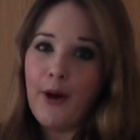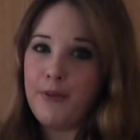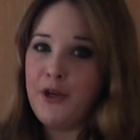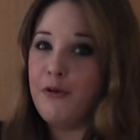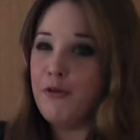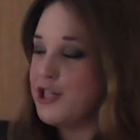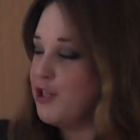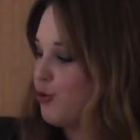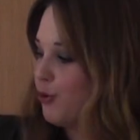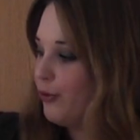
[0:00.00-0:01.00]
I'm
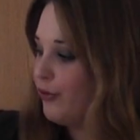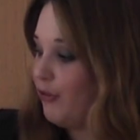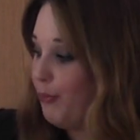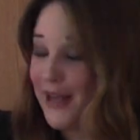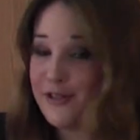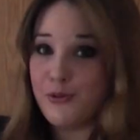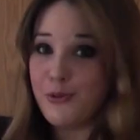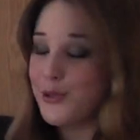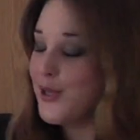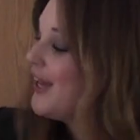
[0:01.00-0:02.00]
hugely drawn to
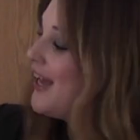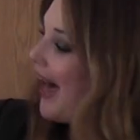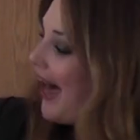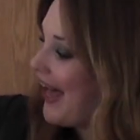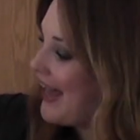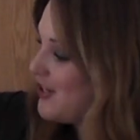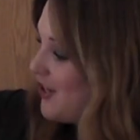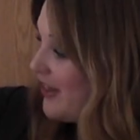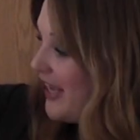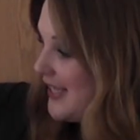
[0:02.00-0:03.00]
pastels. And
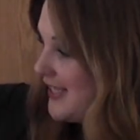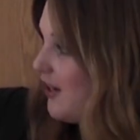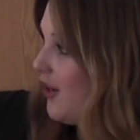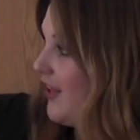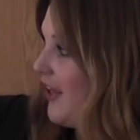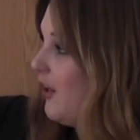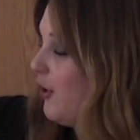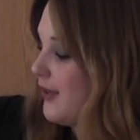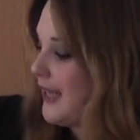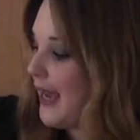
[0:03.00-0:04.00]
this, I think,
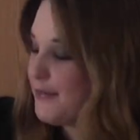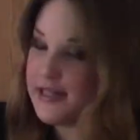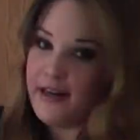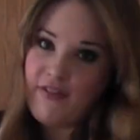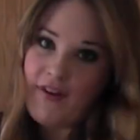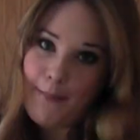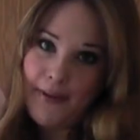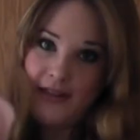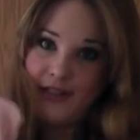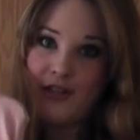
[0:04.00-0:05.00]
looks absolutely
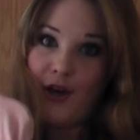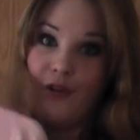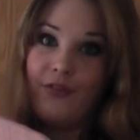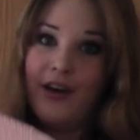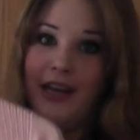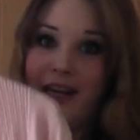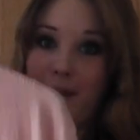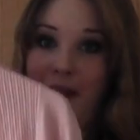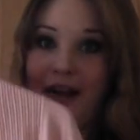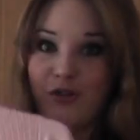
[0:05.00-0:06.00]
fabulous over a
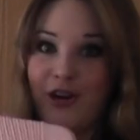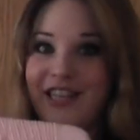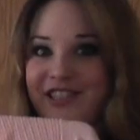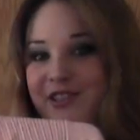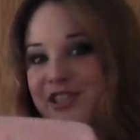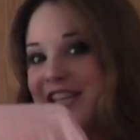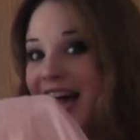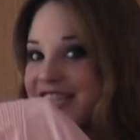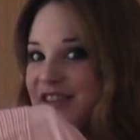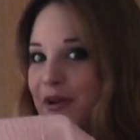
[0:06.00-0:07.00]
little black dress, so it just
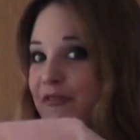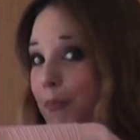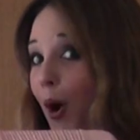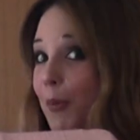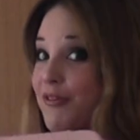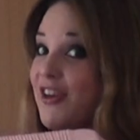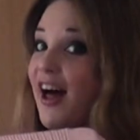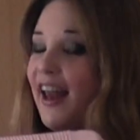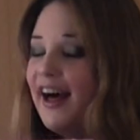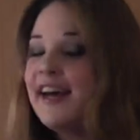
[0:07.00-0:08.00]
adds a bit of pop of
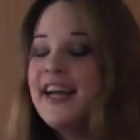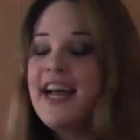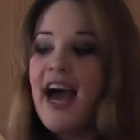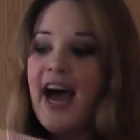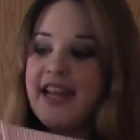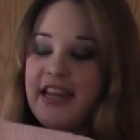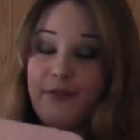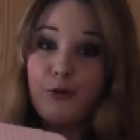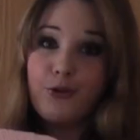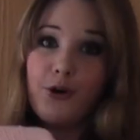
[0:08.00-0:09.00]
colour. And then
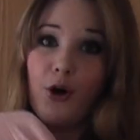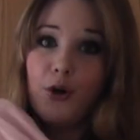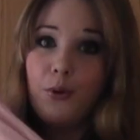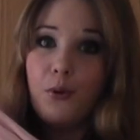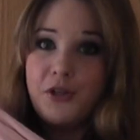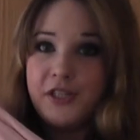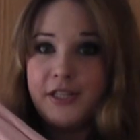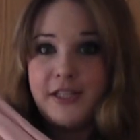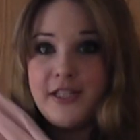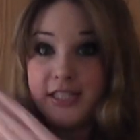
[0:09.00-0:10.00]
I've also got a
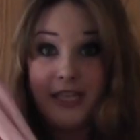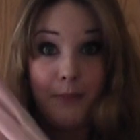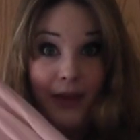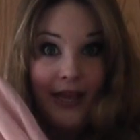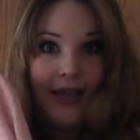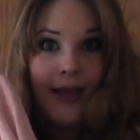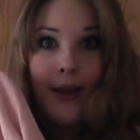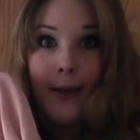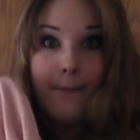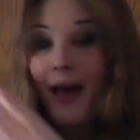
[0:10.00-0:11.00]
gorgeous dusky pink
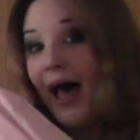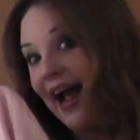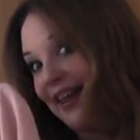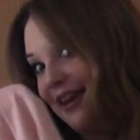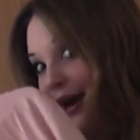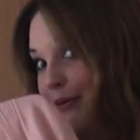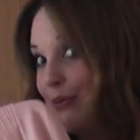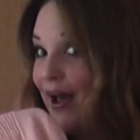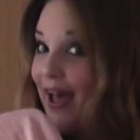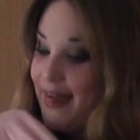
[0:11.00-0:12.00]
bag that I
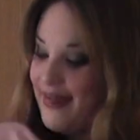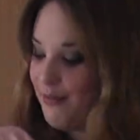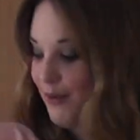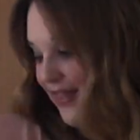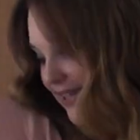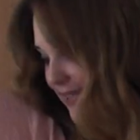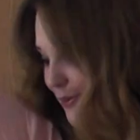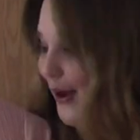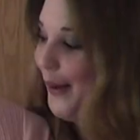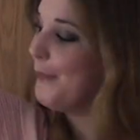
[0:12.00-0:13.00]
would wear with this
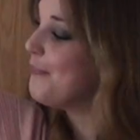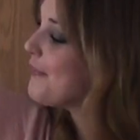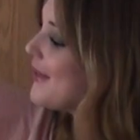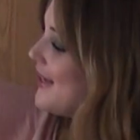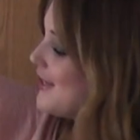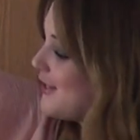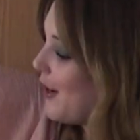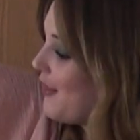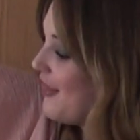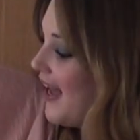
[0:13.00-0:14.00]
as well.
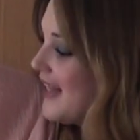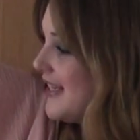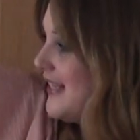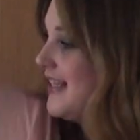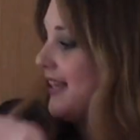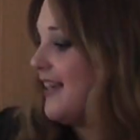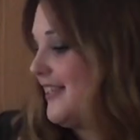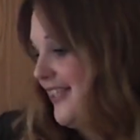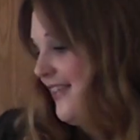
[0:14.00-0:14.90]
So that is the Kirsty